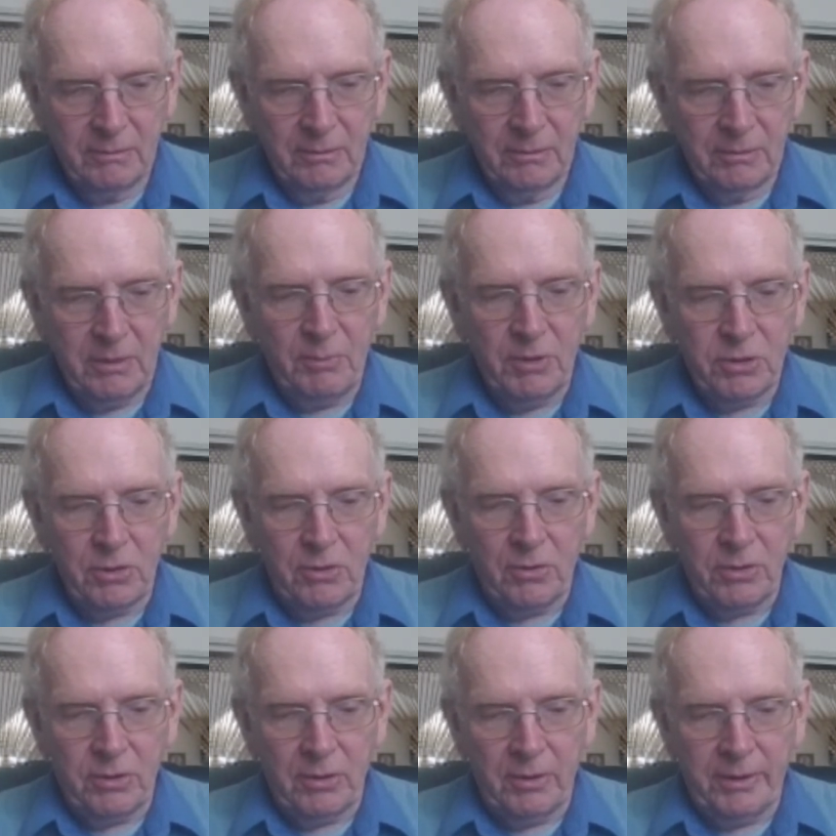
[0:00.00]
"To be sure,
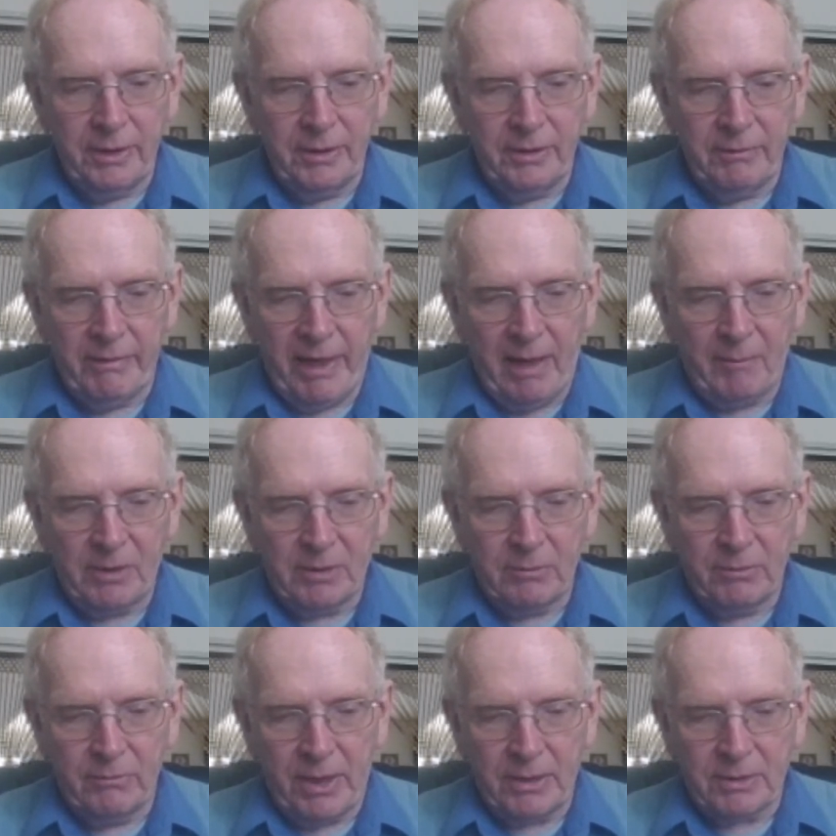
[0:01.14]
you'll need your army to
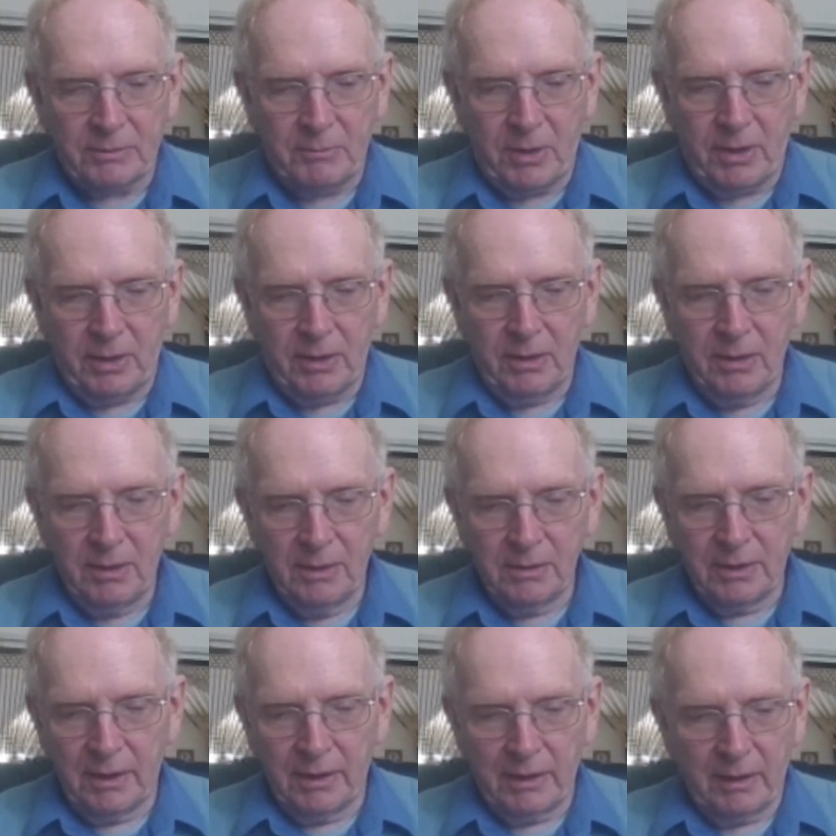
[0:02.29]
arrest me,"
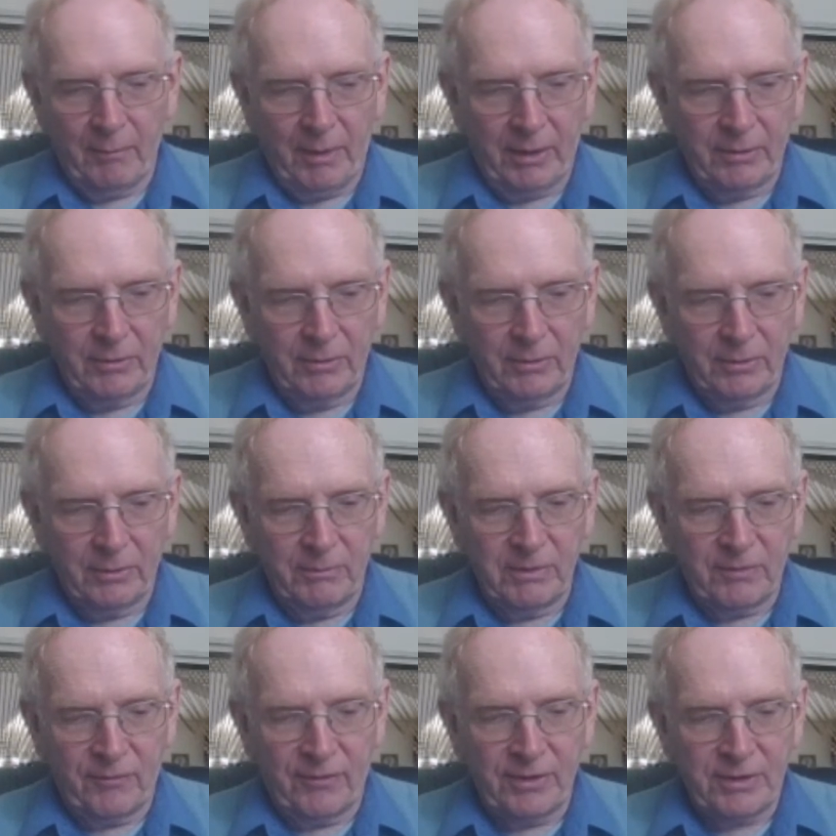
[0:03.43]
said the little man, holding up his
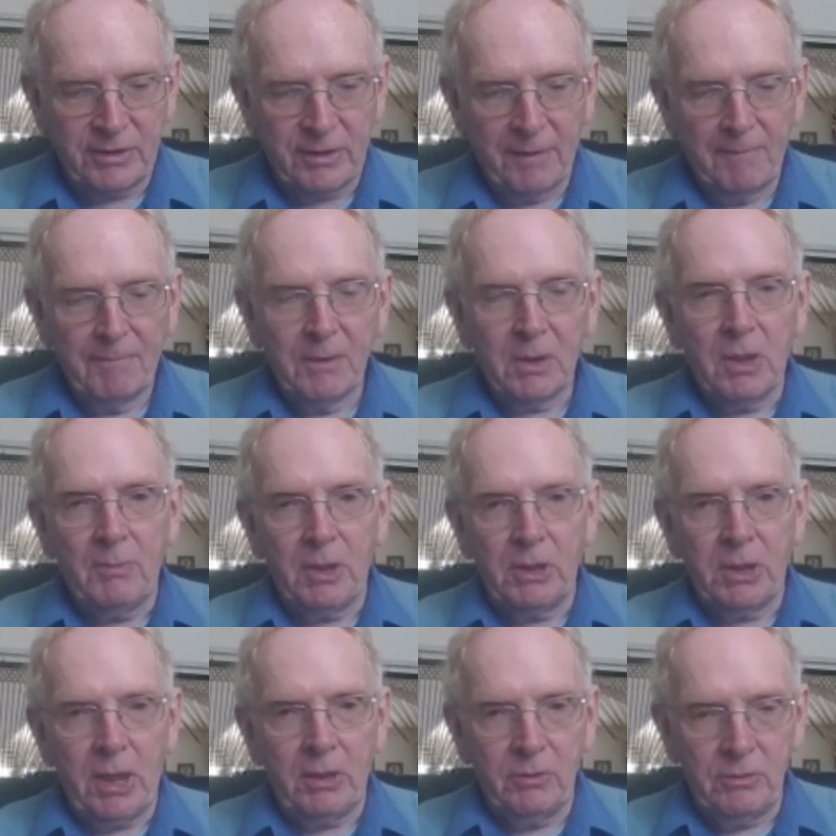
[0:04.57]
fists. "Come on,
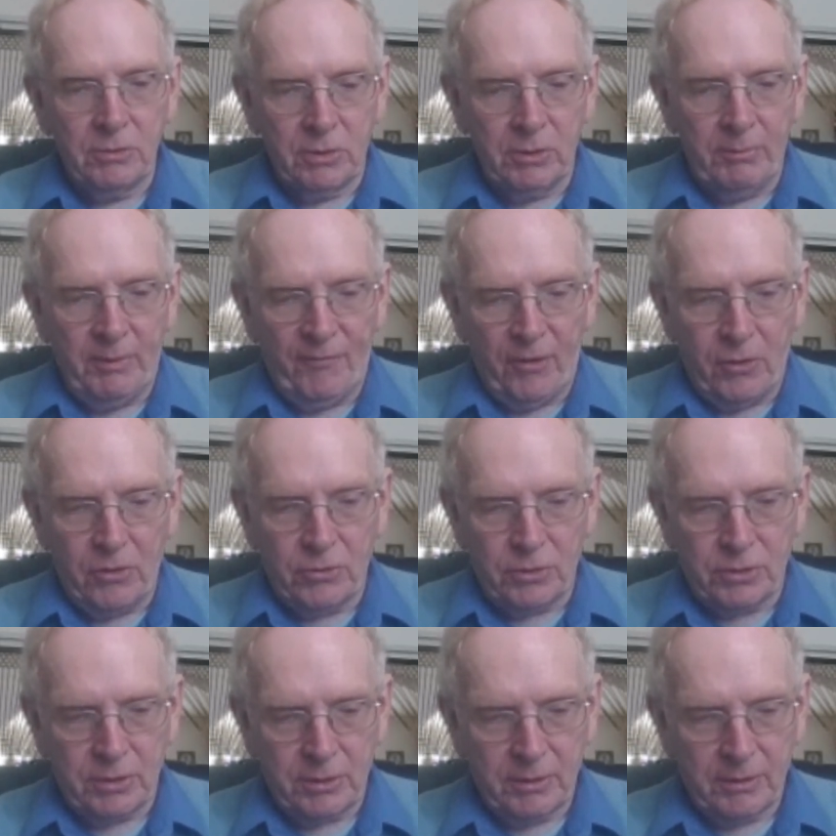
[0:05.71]
then, who's going to be
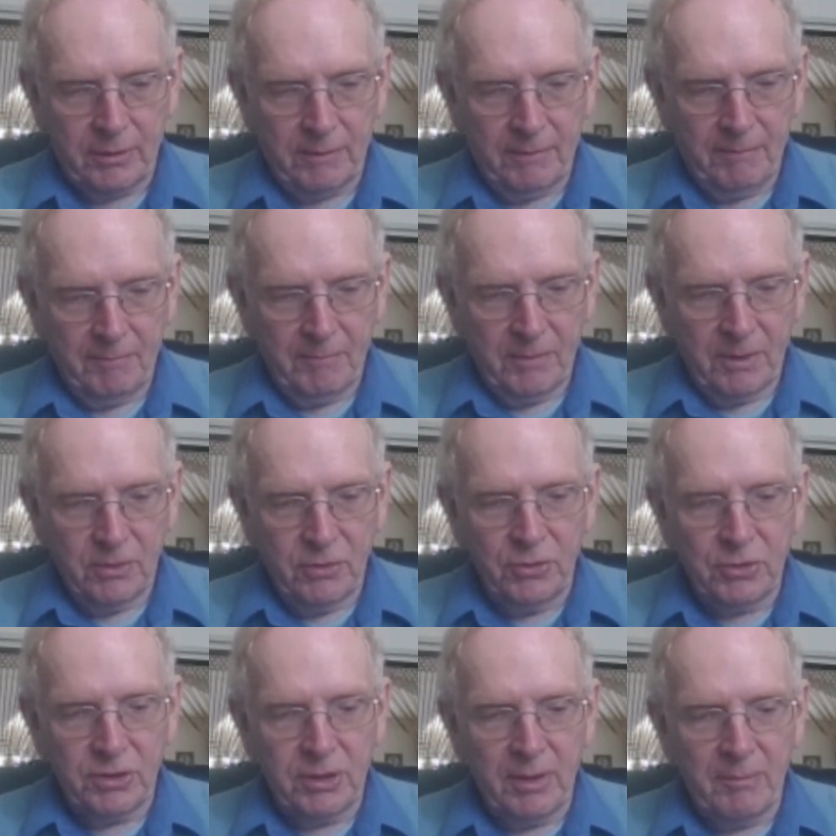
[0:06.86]
first?"
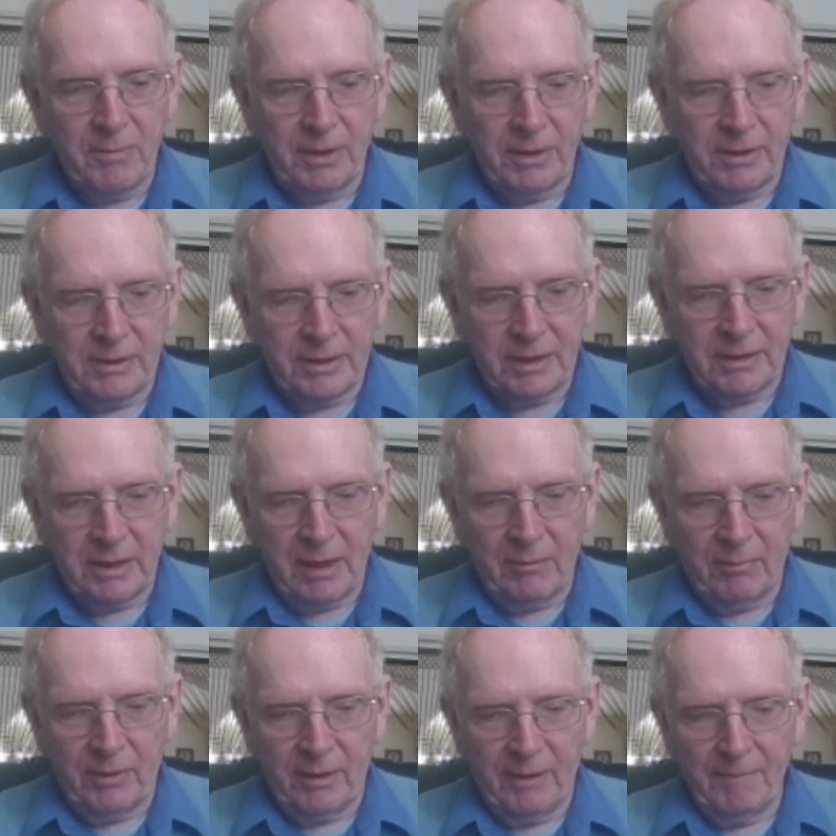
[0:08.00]
"Just a minute," said
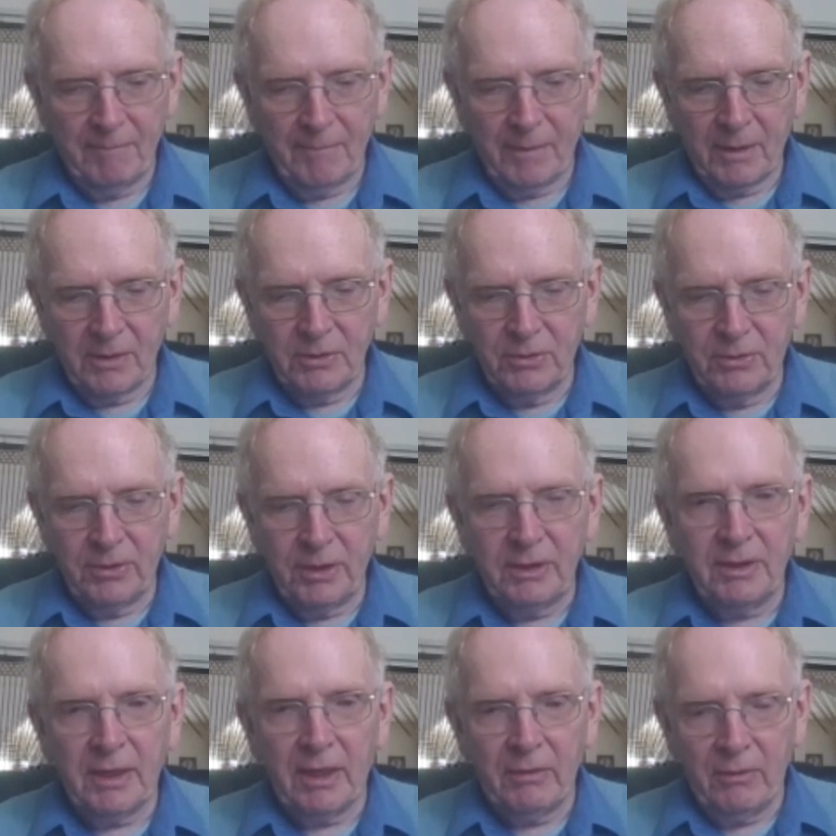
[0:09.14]
Debbie. "There's no need to
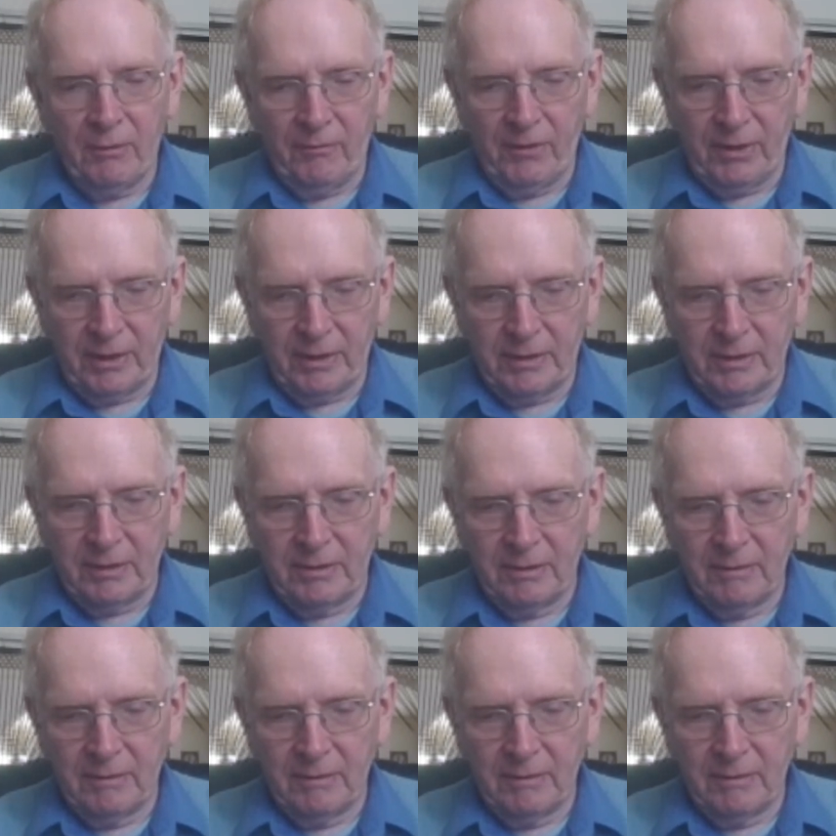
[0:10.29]
get overheated.